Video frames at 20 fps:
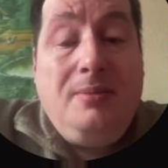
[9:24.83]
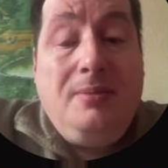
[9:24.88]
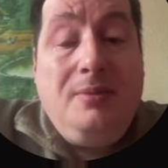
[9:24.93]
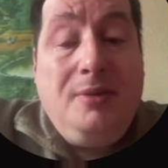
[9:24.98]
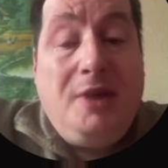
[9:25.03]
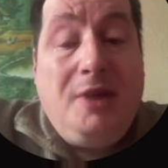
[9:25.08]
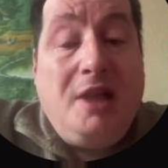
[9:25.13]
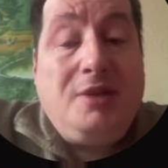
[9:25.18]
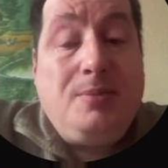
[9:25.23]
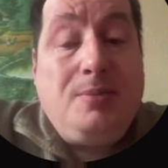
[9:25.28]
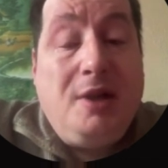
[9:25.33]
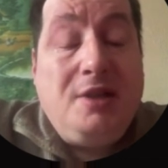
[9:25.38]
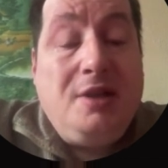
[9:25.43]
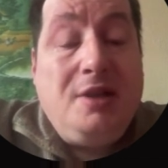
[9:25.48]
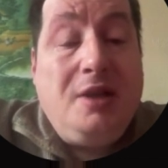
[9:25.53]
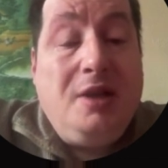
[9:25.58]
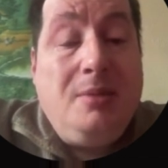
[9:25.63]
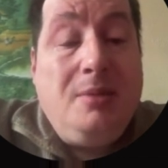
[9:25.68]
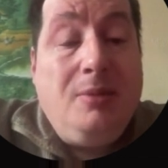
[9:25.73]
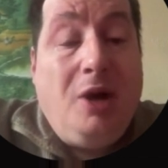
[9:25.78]
that's
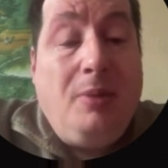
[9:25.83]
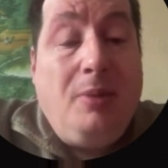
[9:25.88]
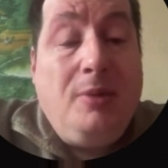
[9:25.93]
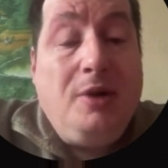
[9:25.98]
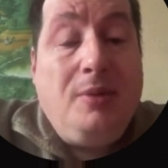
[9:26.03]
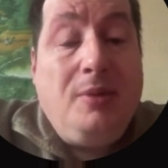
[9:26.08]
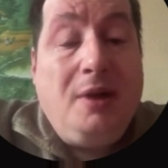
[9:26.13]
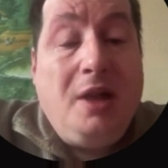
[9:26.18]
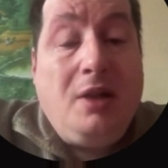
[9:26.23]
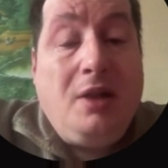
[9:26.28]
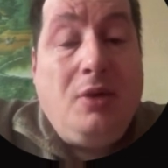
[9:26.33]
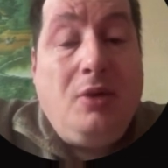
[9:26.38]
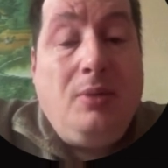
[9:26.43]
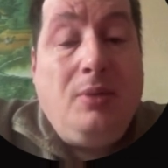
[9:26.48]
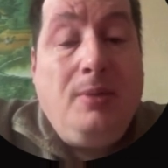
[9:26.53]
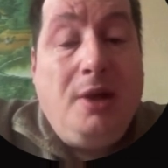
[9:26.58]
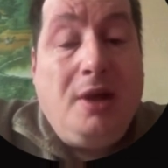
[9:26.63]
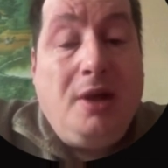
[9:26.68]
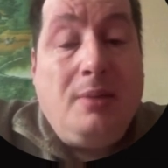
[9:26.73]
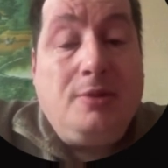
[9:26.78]
basically the moment when it all
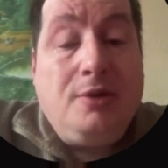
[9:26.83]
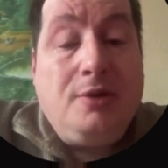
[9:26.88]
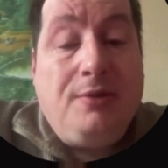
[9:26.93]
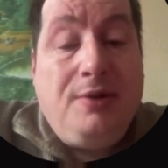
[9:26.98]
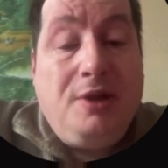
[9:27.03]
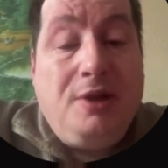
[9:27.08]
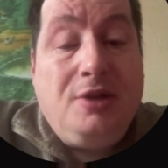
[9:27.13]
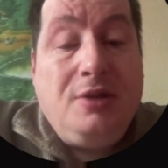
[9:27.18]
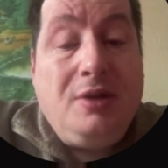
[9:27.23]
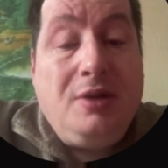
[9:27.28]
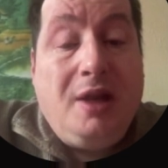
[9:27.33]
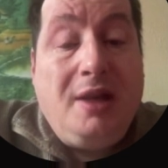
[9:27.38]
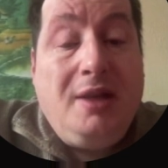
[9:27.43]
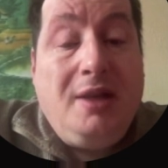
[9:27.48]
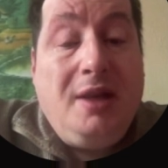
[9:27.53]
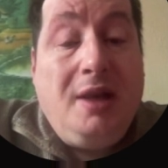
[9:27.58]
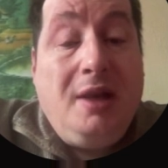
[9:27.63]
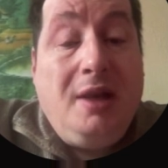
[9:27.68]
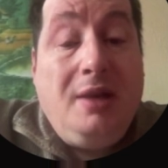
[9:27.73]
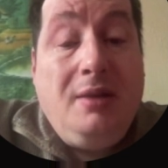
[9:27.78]
becomes official and
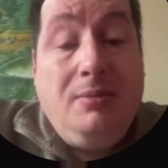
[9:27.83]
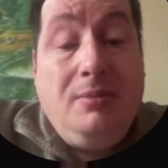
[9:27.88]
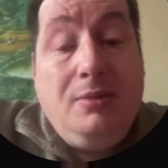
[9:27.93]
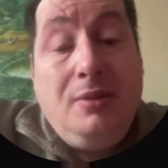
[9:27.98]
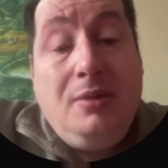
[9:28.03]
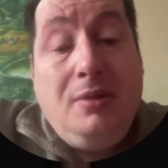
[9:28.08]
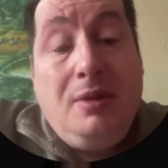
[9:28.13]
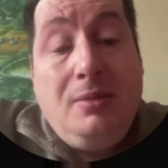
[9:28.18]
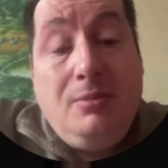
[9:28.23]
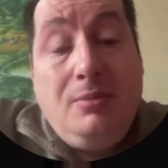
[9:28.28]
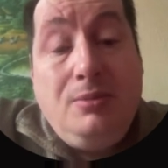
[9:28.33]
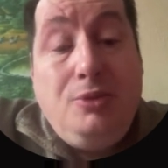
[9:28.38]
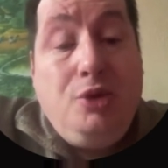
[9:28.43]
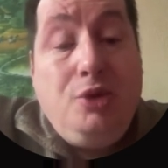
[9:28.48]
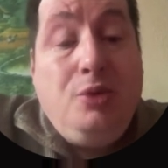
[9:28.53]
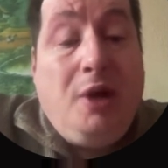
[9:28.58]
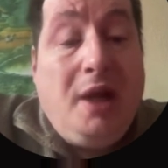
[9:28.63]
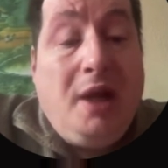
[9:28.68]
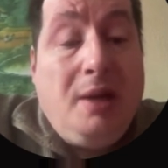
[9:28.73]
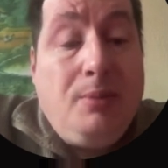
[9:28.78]
they do
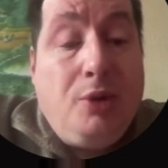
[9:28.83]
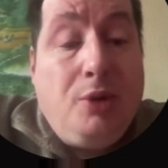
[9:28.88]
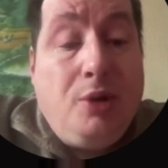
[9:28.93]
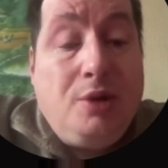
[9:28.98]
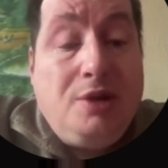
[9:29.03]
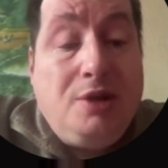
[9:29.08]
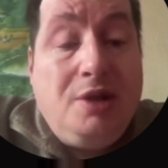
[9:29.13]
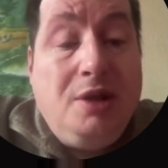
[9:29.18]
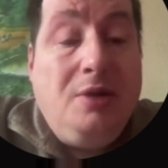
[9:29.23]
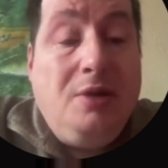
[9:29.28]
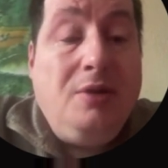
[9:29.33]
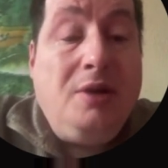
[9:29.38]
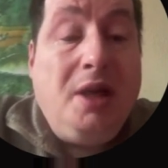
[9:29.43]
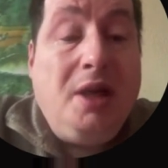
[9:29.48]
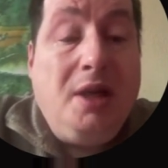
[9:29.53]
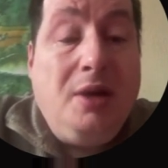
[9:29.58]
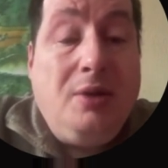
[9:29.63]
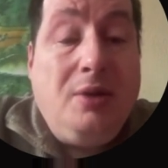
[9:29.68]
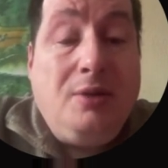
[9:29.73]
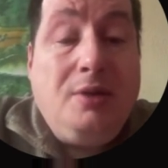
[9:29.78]
get a board seat or they
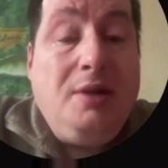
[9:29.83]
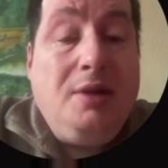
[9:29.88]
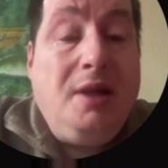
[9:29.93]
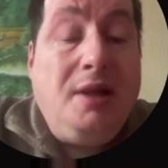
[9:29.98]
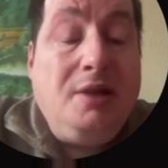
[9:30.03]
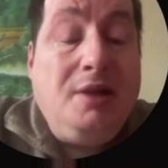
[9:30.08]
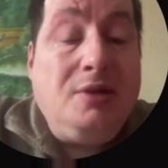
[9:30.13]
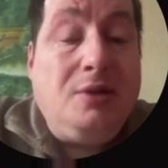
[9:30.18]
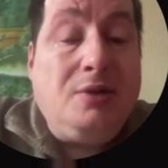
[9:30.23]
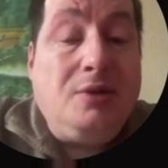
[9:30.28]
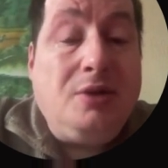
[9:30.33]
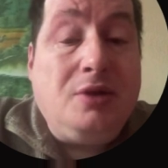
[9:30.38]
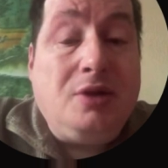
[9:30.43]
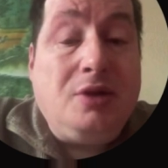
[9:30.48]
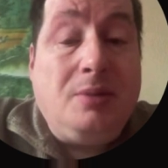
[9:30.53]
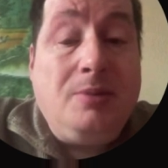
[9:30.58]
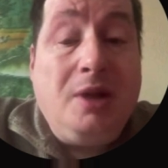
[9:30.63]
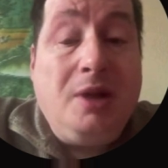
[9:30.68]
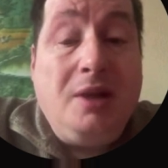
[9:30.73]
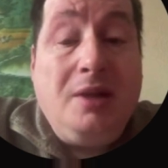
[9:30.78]
don't. That is also
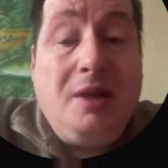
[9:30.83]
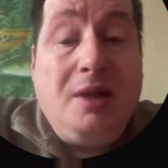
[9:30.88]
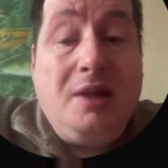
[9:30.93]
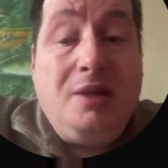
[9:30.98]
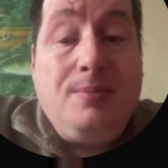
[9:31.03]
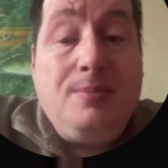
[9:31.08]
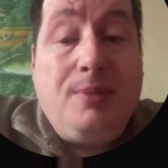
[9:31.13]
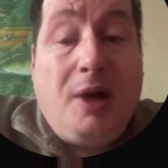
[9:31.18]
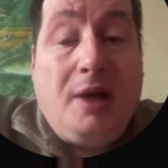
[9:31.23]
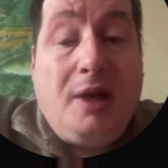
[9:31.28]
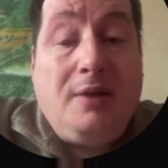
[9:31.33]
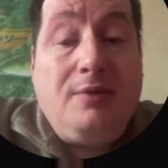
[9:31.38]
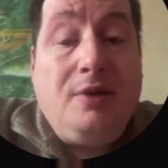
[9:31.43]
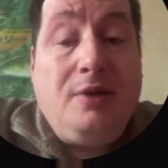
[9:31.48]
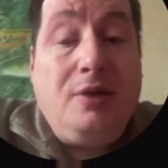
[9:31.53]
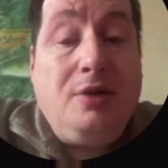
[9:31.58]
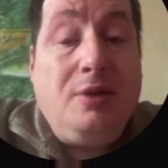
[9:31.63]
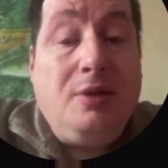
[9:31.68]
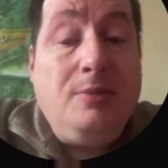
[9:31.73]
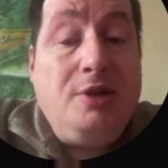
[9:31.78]
something that is part of the
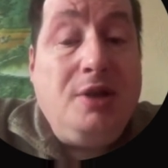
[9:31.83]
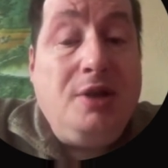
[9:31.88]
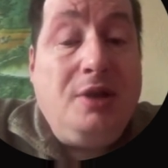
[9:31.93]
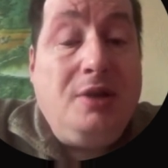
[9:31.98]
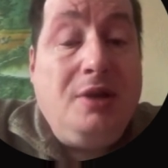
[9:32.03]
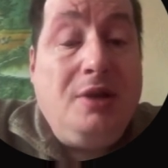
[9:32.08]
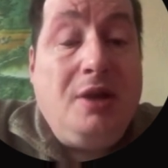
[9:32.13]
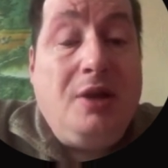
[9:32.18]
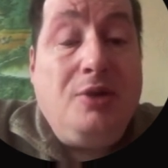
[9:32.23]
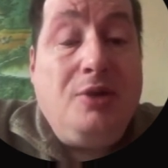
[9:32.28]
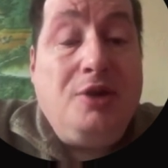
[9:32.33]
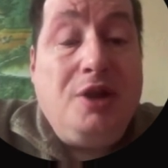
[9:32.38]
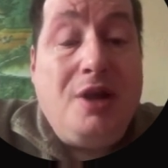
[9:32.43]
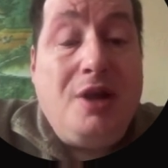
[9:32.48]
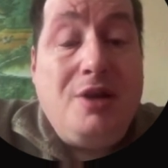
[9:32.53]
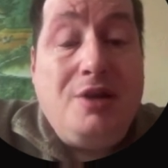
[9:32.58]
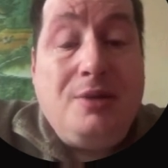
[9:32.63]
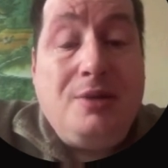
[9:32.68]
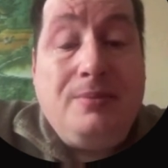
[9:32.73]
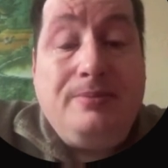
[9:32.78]
term sheet
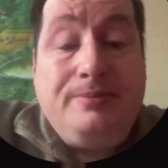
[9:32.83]
negotiation.